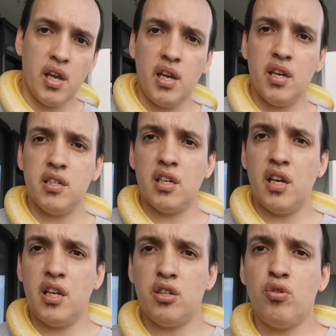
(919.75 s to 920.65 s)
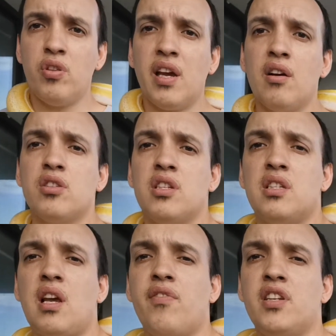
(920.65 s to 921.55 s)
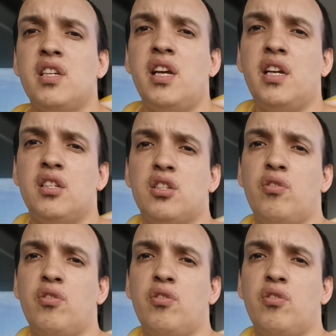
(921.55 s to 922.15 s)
He is a 2017,